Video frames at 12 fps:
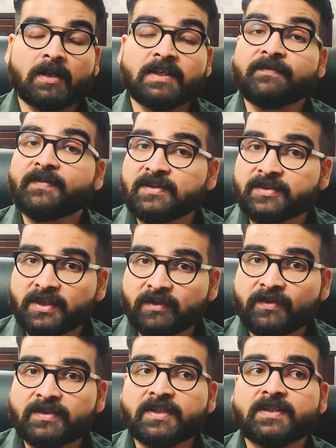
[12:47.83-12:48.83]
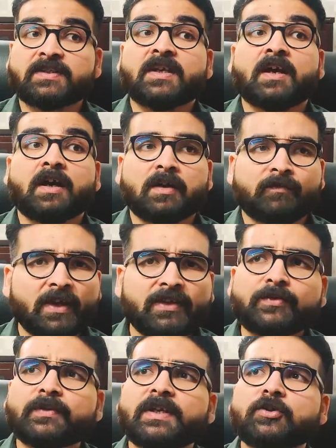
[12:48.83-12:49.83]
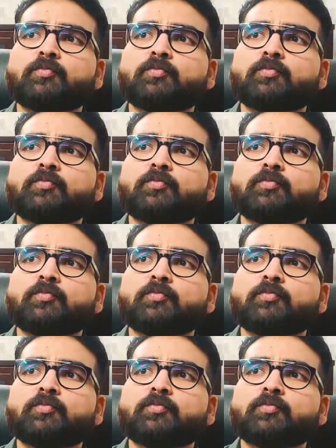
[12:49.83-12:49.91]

defense services, where you need